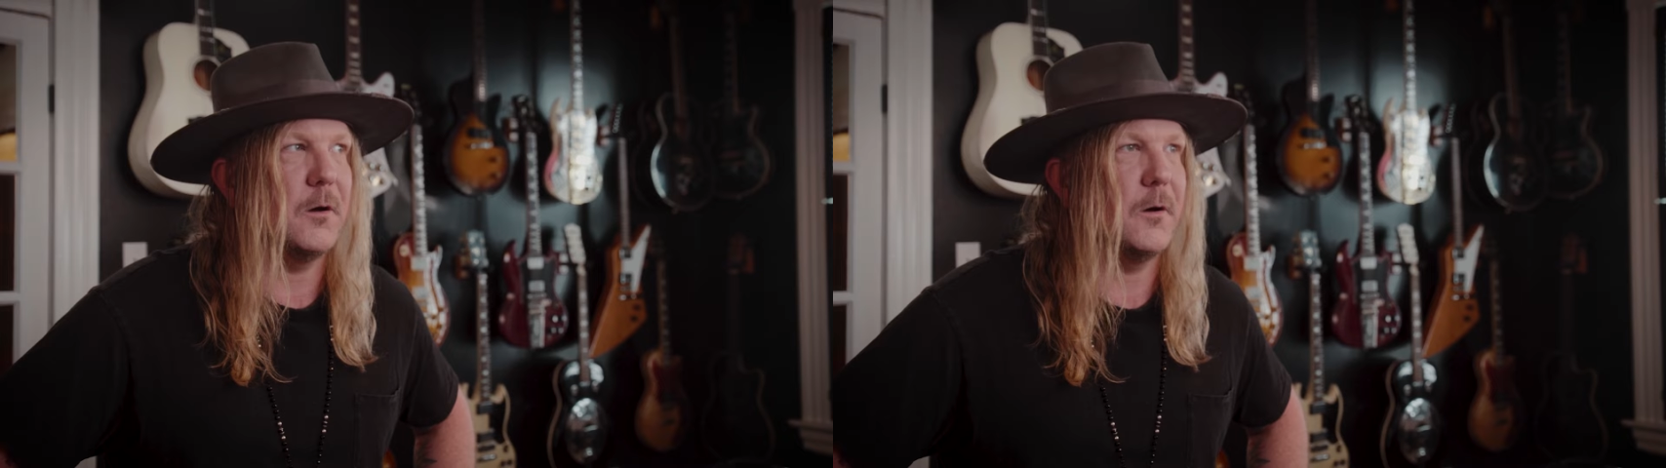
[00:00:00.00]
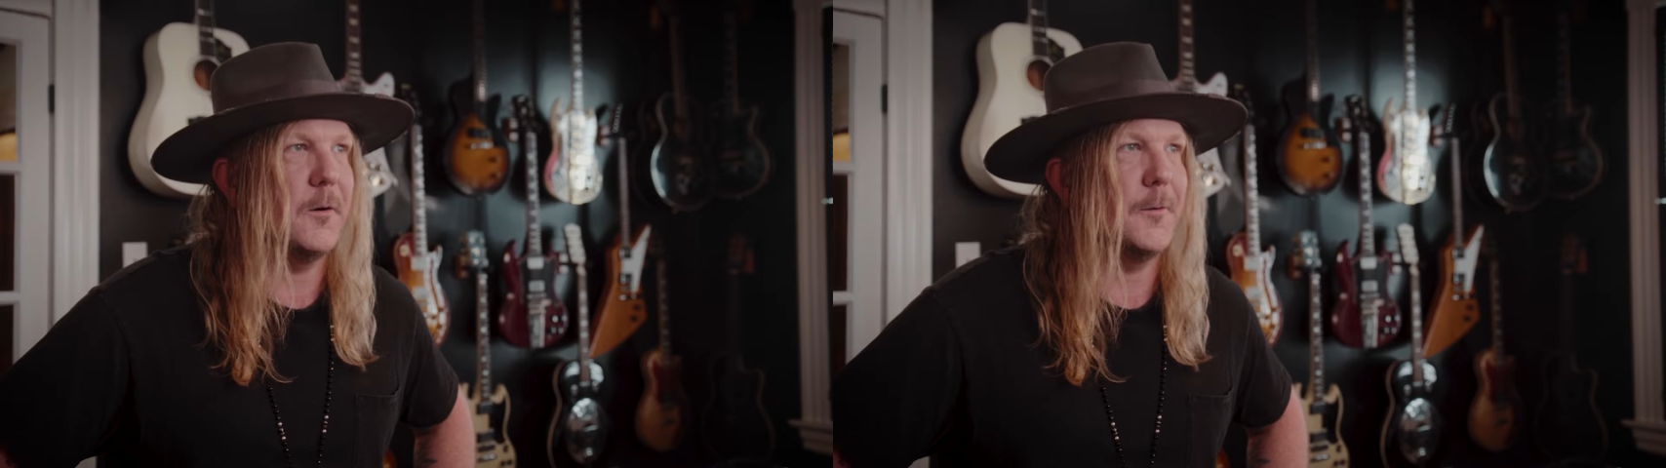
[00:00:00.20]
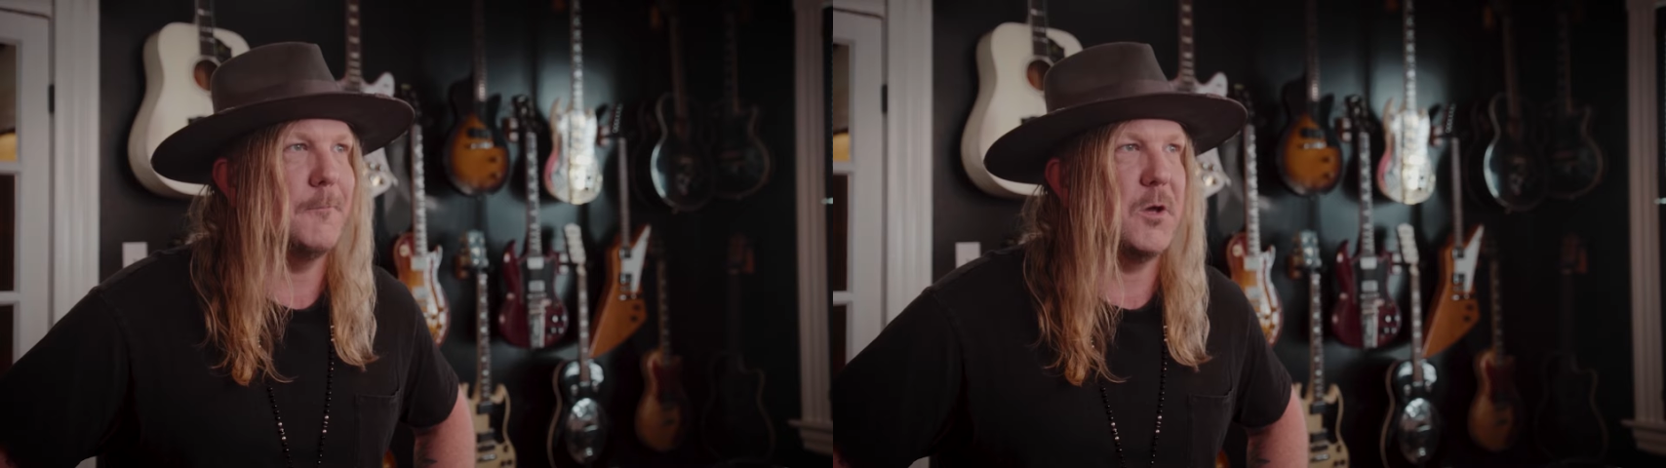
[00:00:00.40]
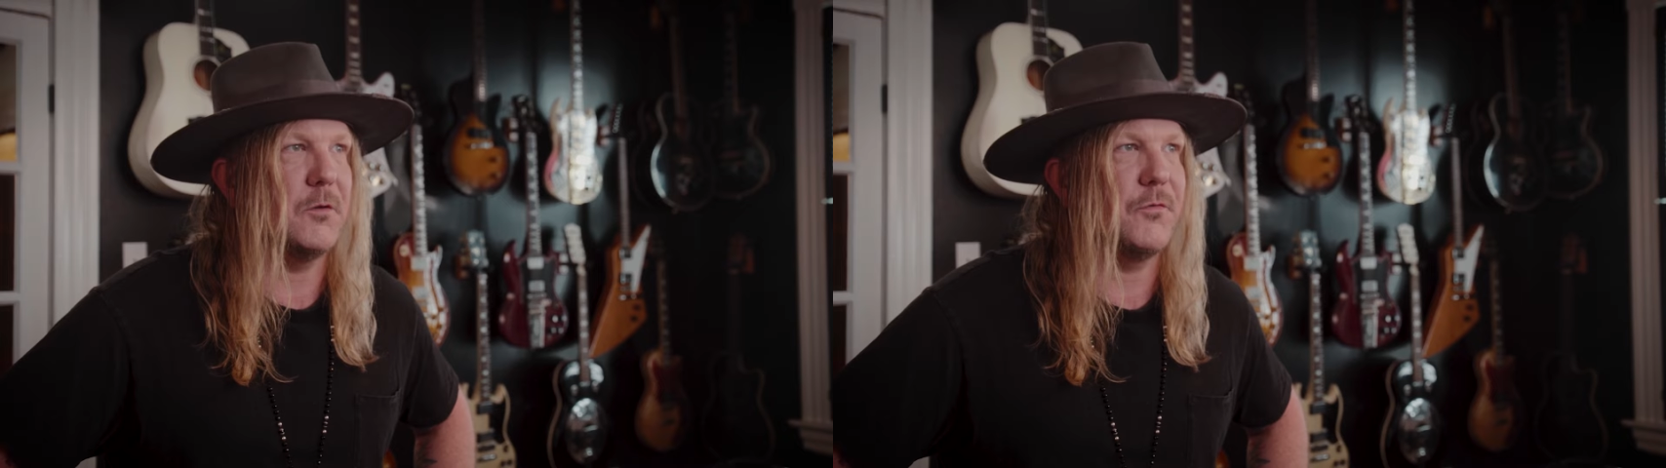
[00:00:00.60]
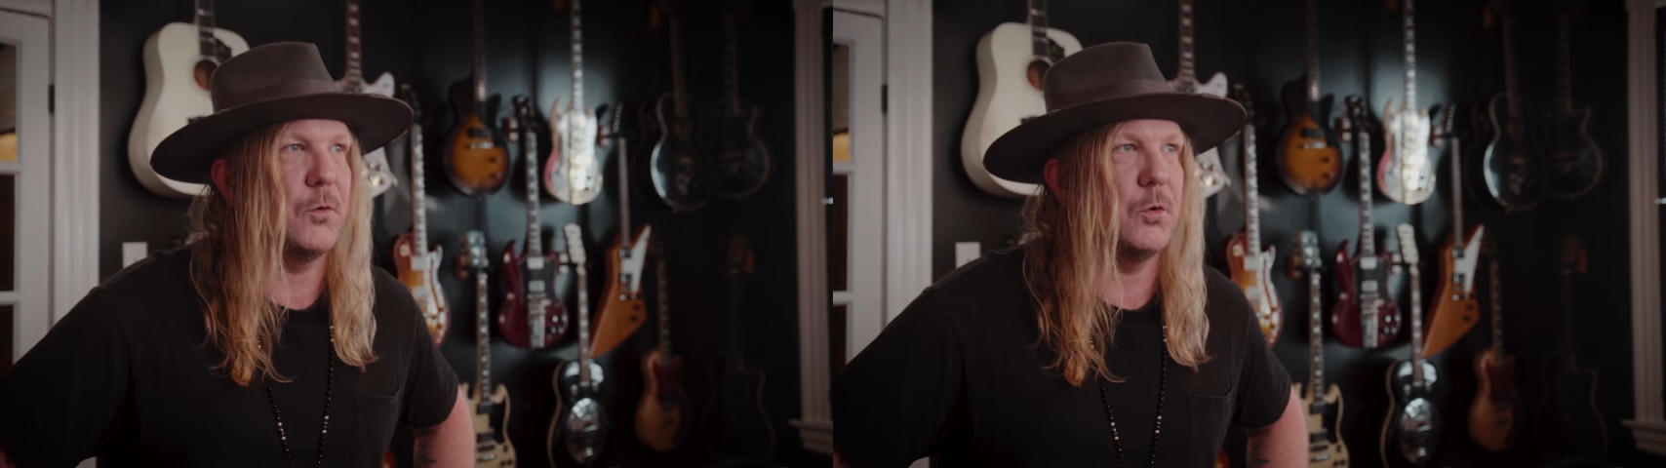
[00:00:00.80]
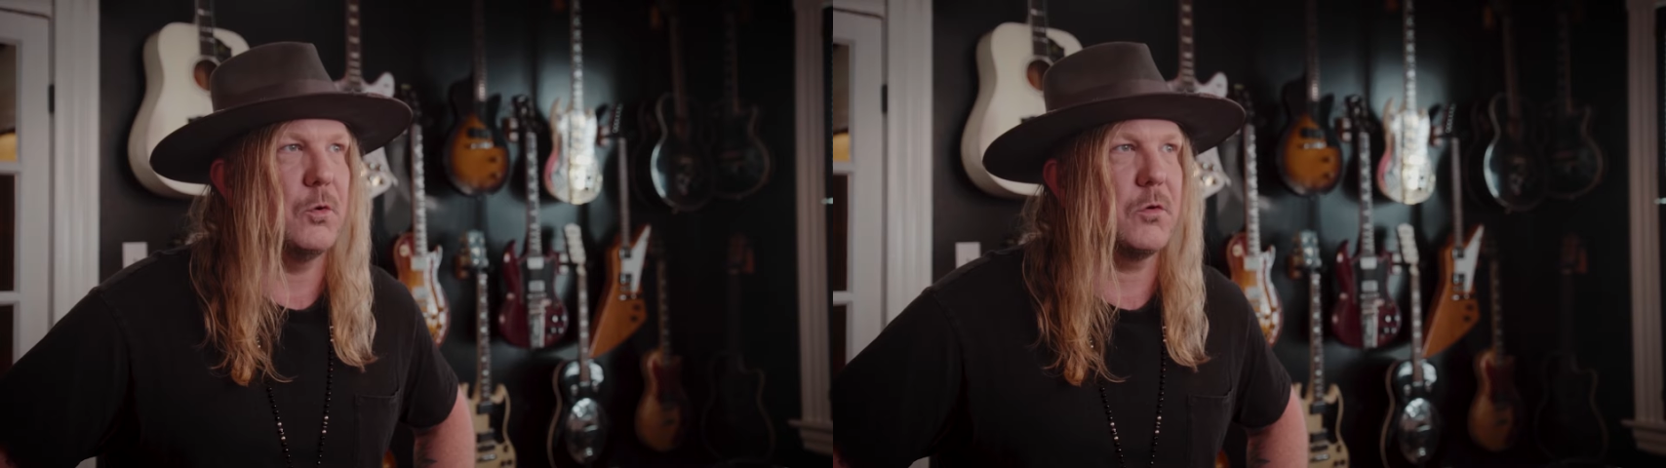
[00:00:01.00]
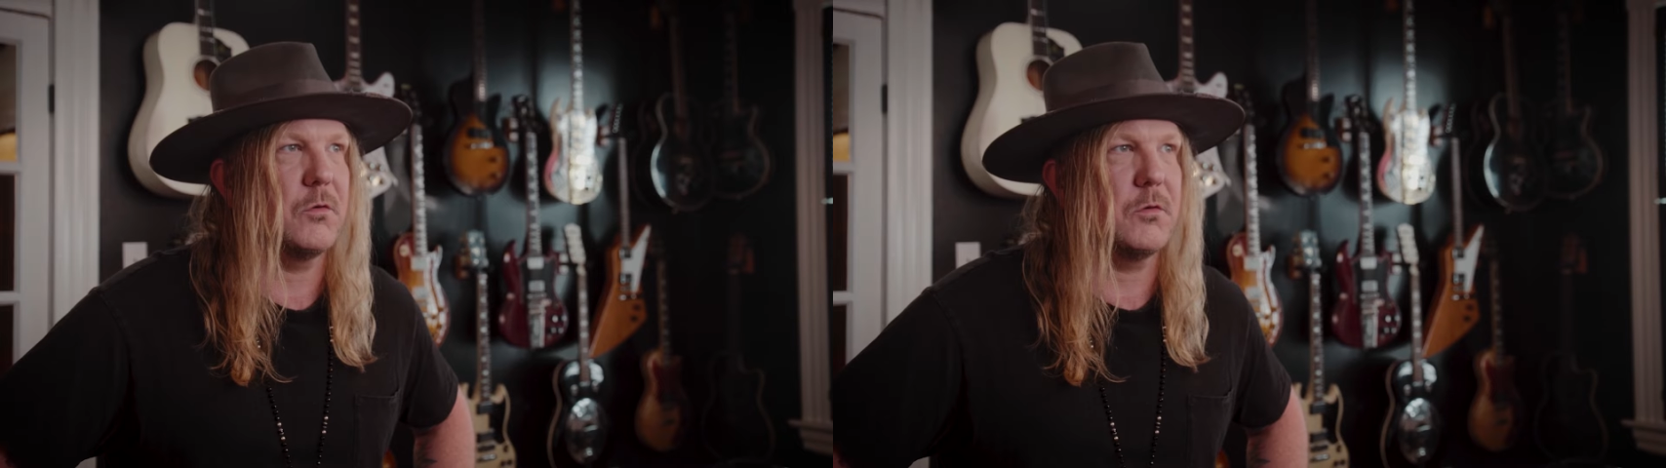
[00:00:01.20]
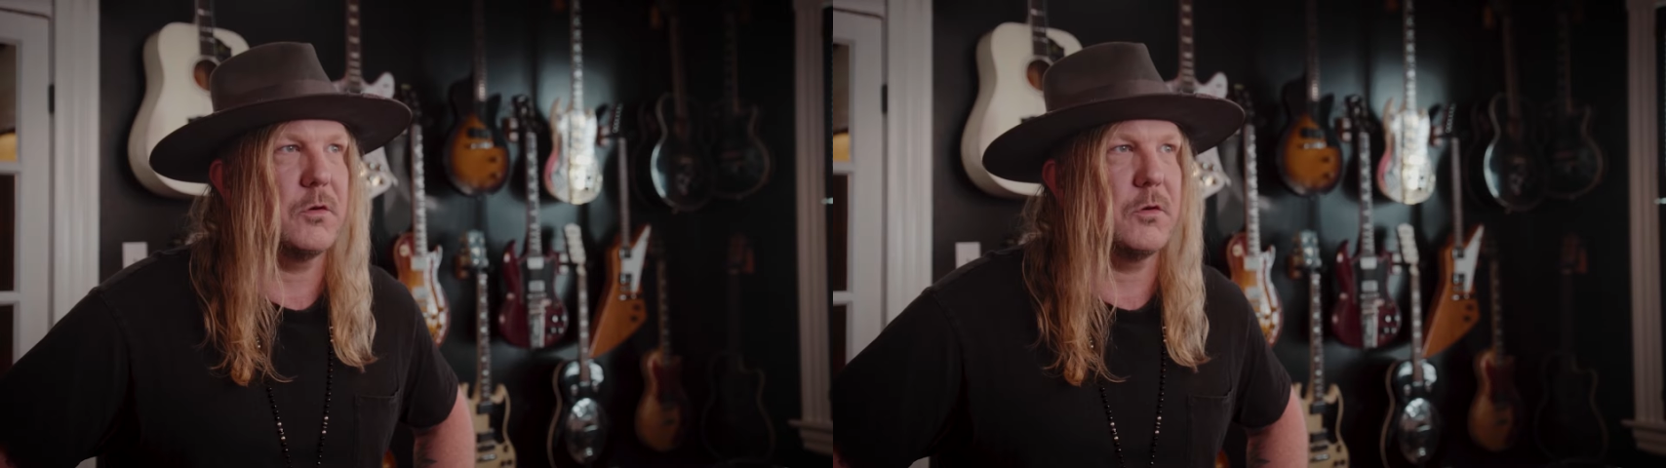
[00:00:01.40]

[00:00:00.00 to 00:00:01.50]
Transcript: um, and full